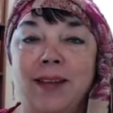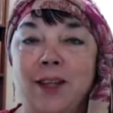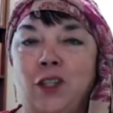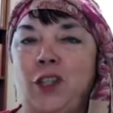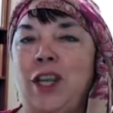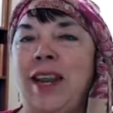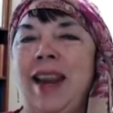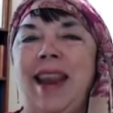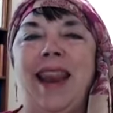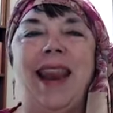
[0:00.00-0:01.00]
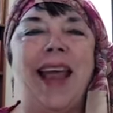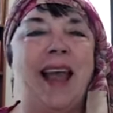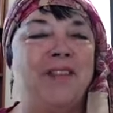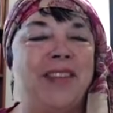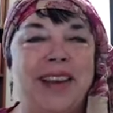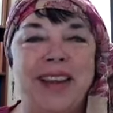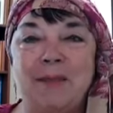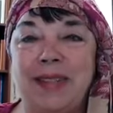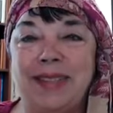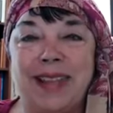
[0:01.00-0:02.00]
She laughed at
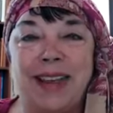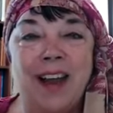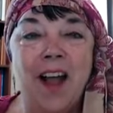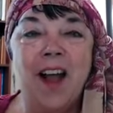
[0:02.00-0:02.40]
him and said,